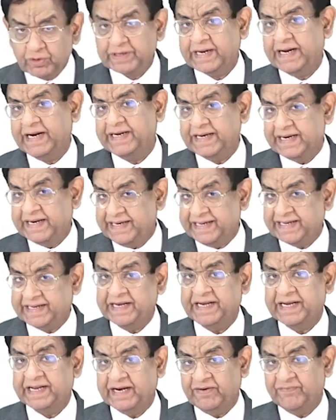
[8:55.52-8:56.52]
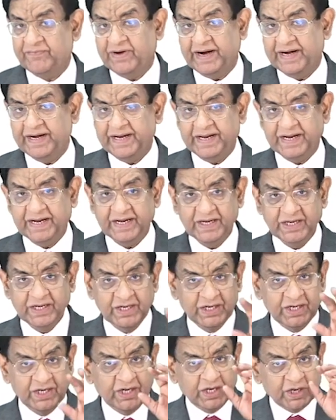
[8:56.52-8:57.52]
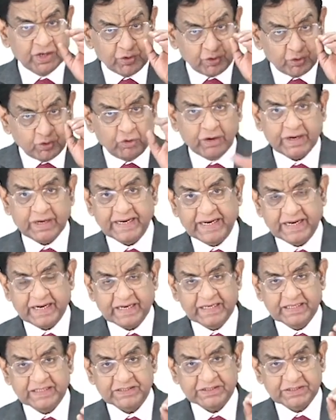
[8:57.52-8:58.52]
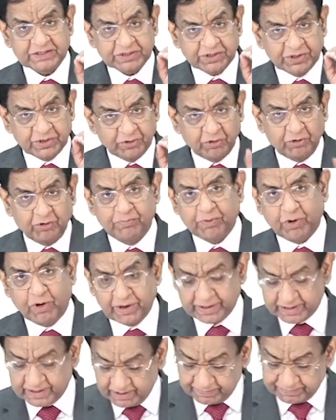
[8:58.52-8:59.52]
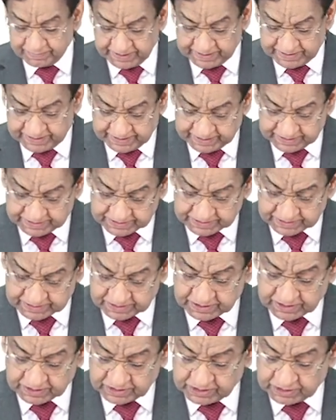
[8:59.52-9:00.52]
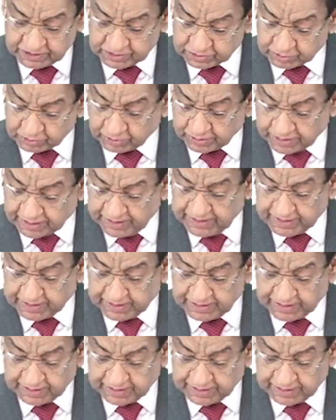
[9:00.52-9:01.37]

get any clinical finding. No crackles, no bronchial breathings. So clinically,